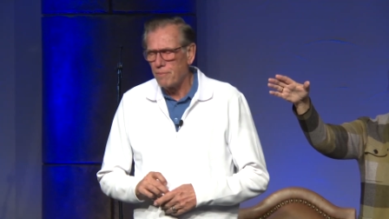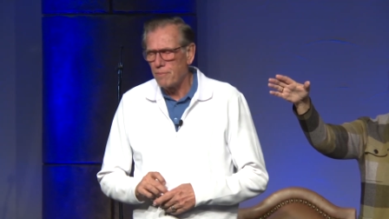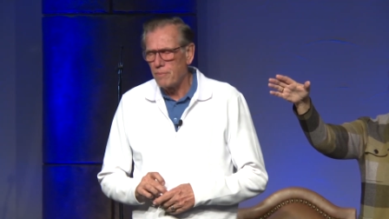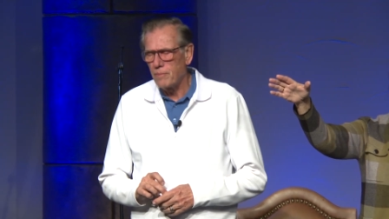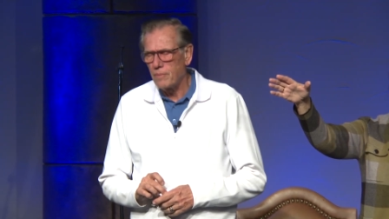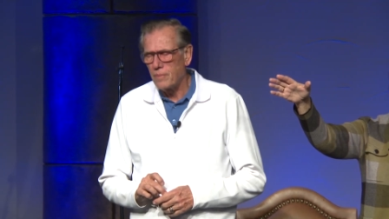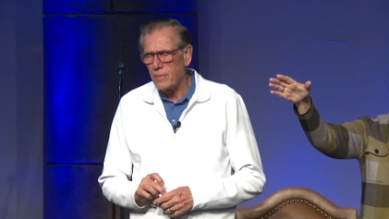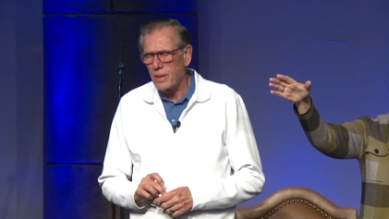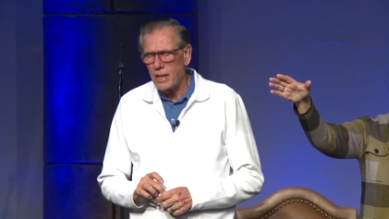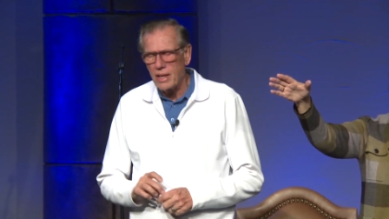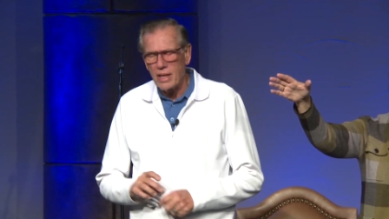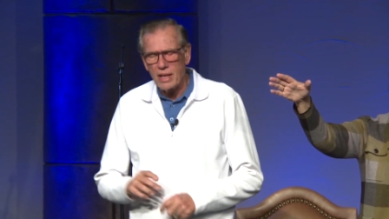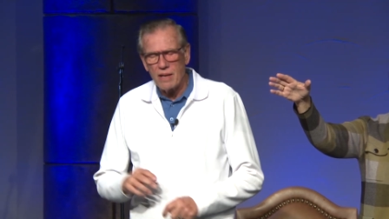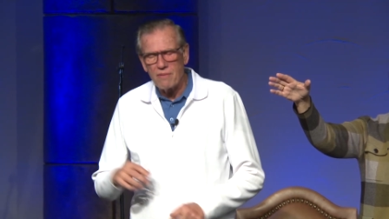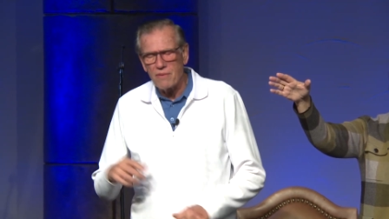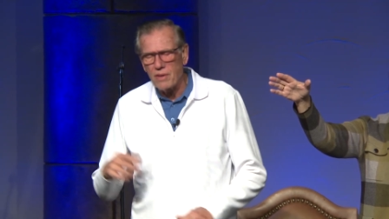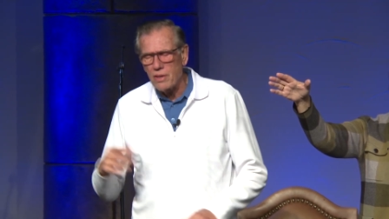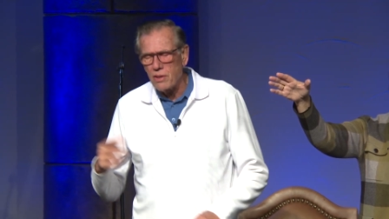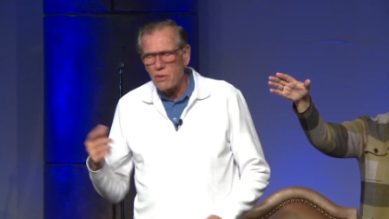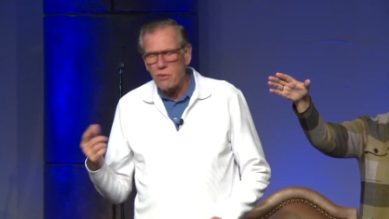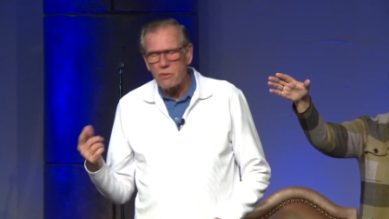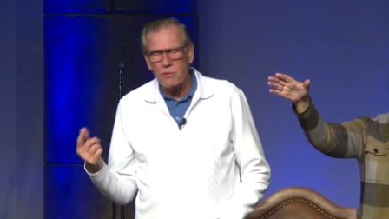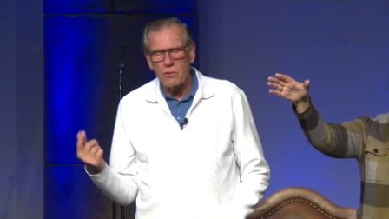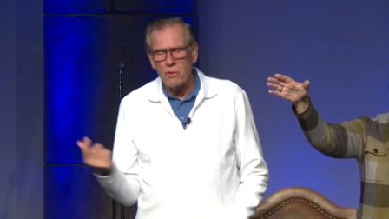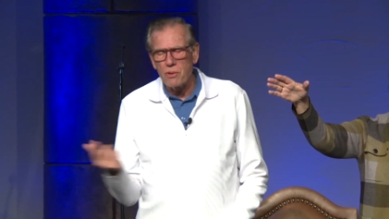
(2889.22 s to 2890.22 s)
that
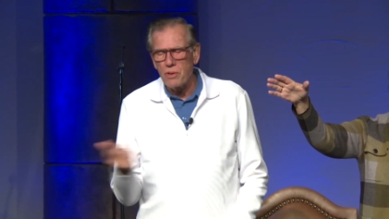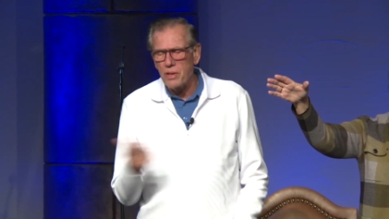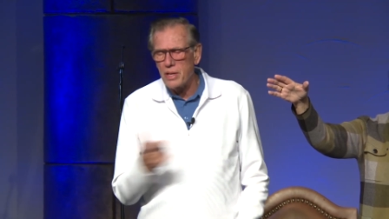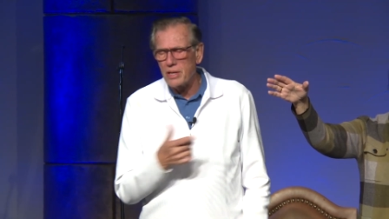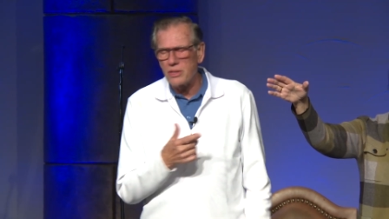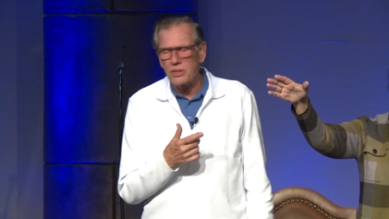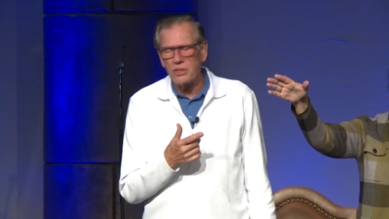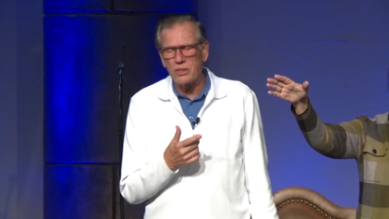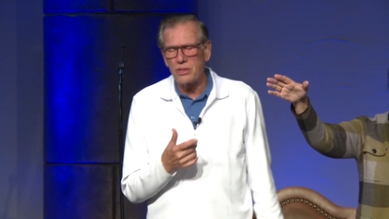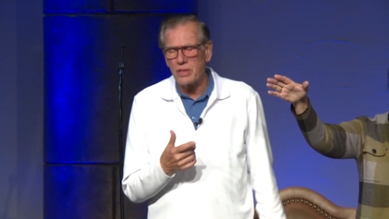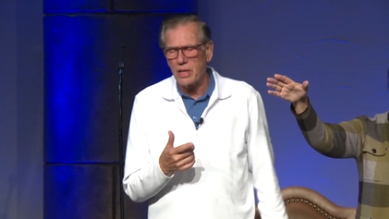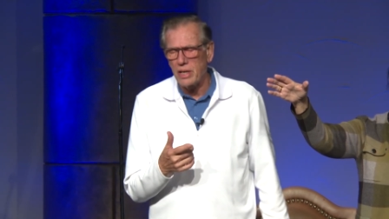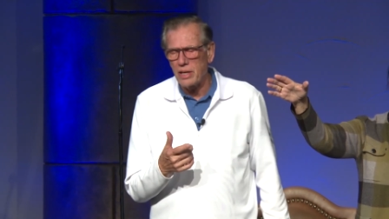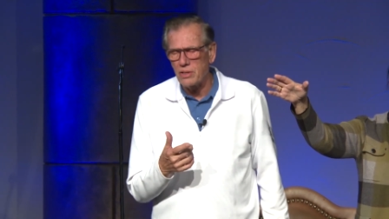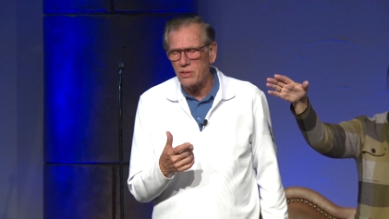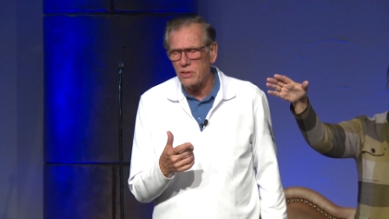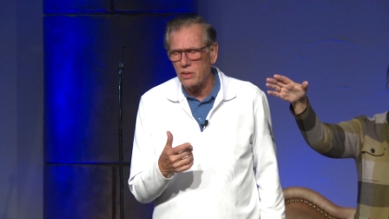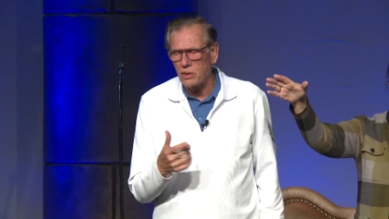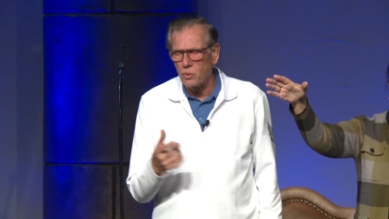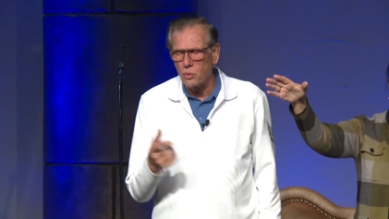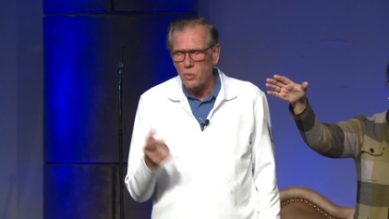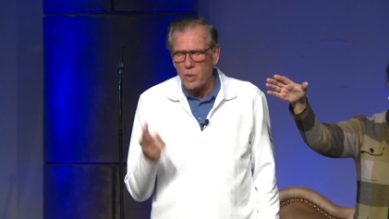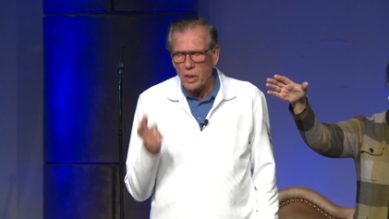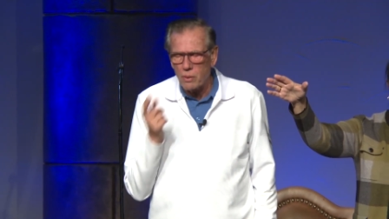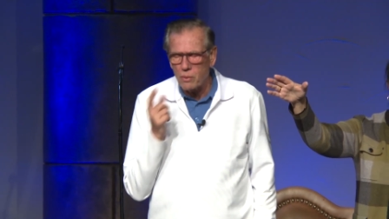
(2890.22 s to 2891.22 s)
even through this
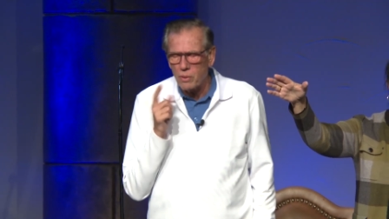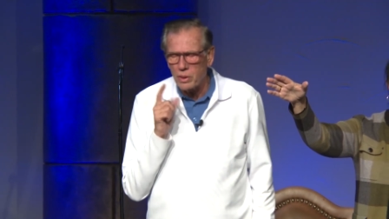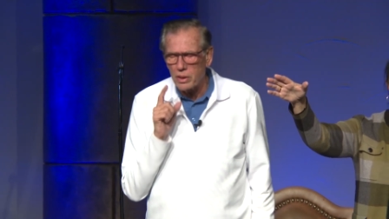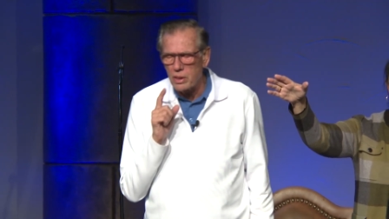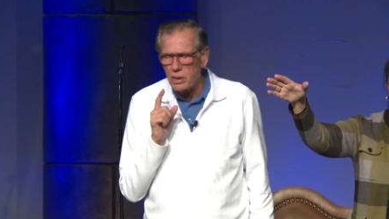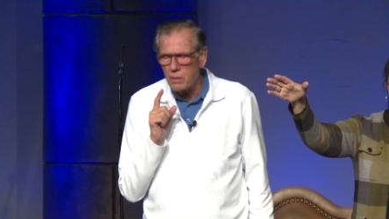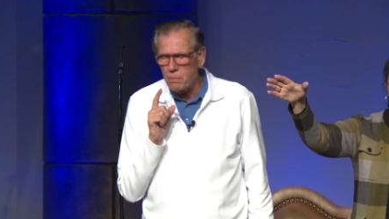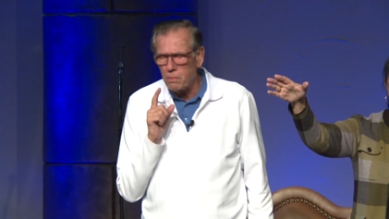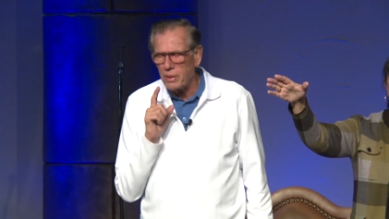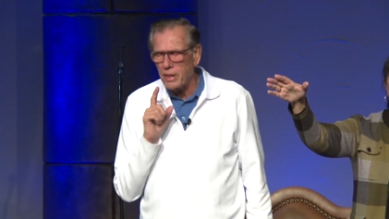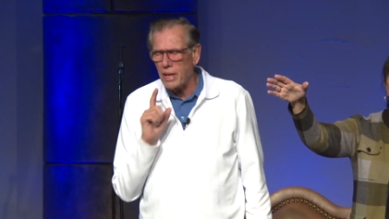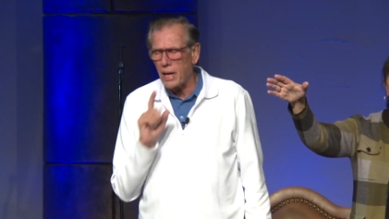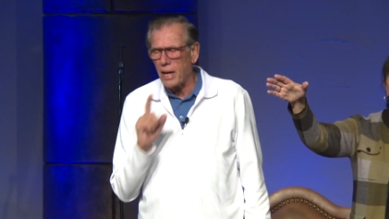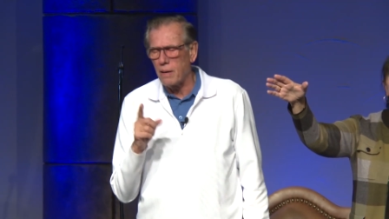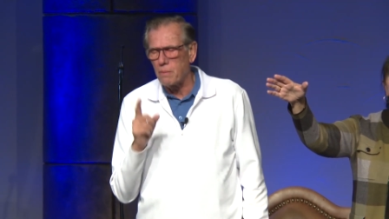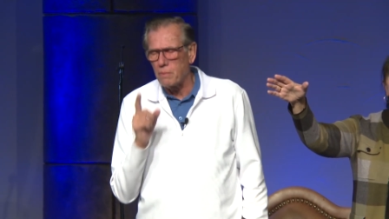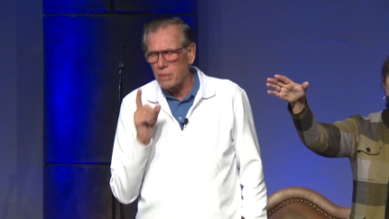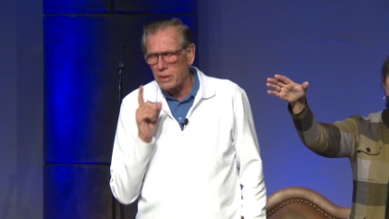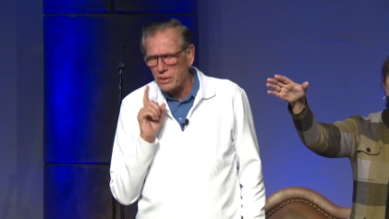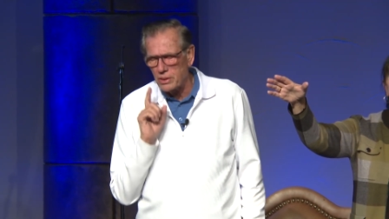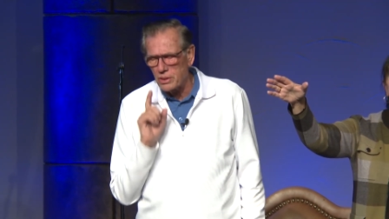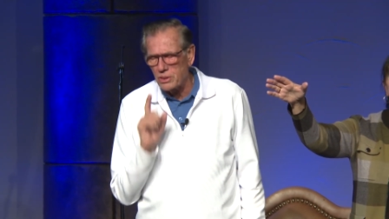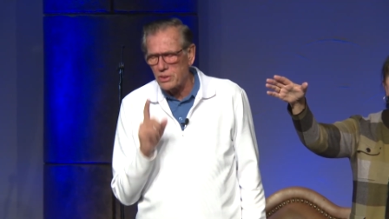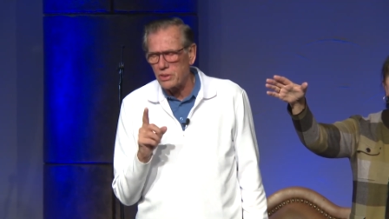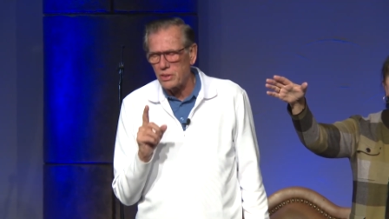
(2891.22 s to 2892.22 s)
season, we would be
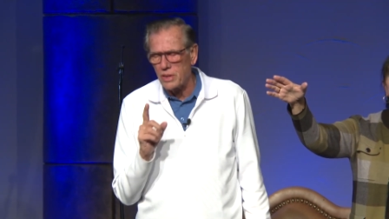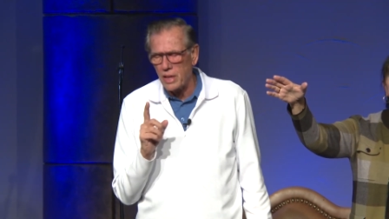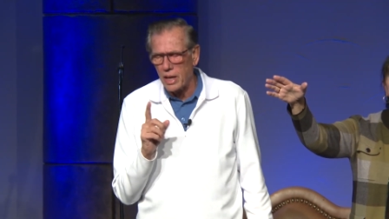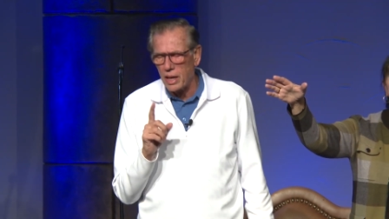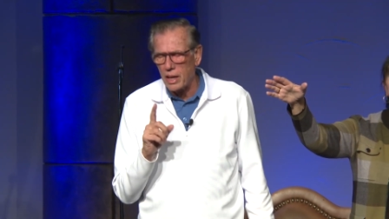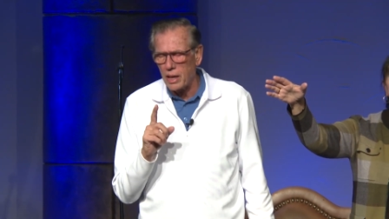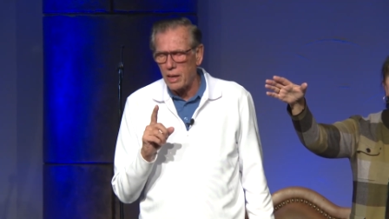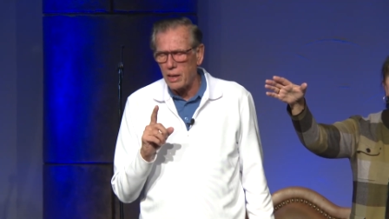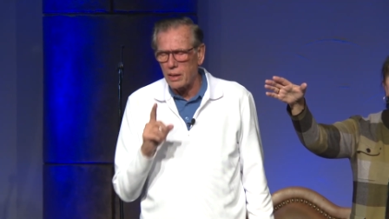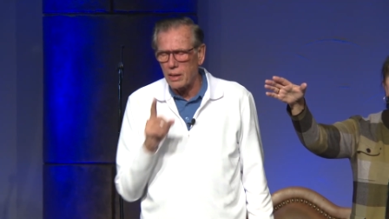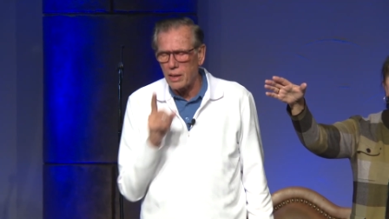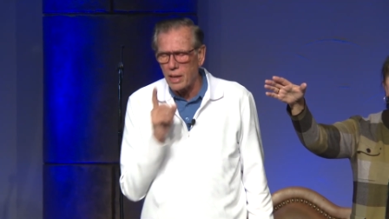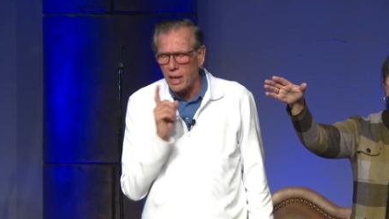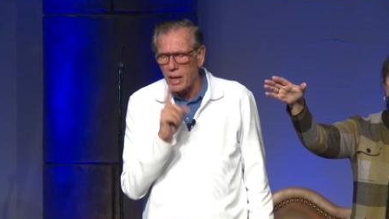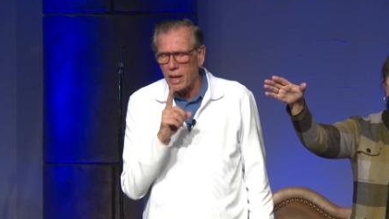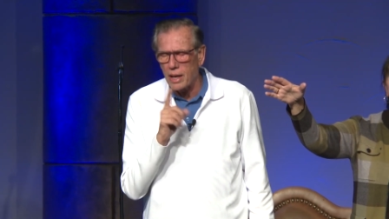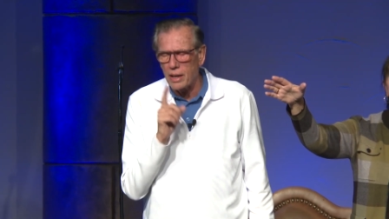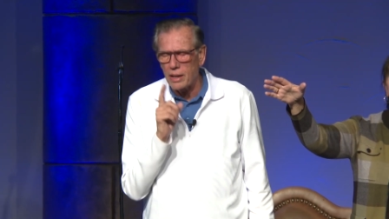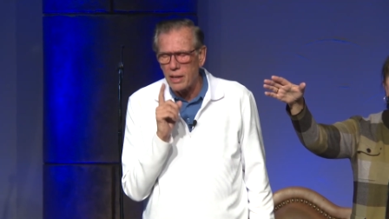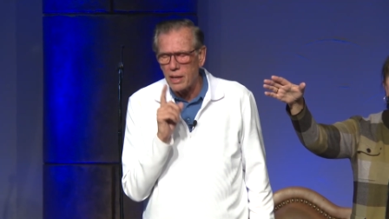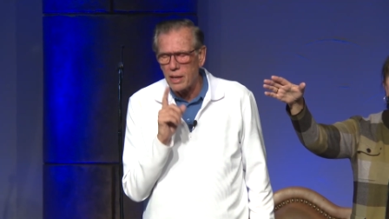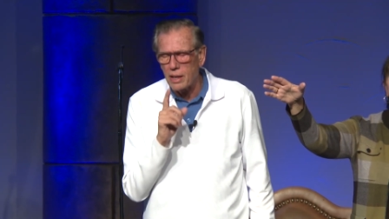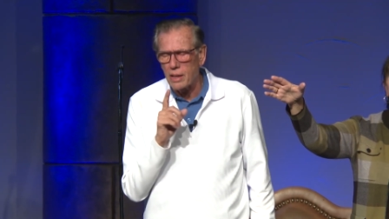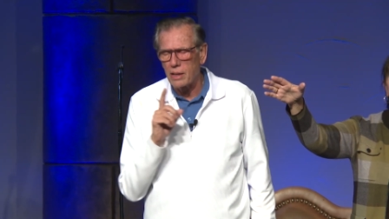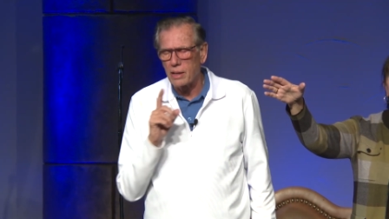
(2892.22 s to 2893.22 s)
able to say,
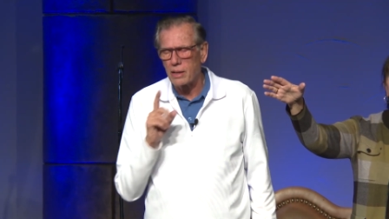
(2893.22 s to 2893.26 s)
God,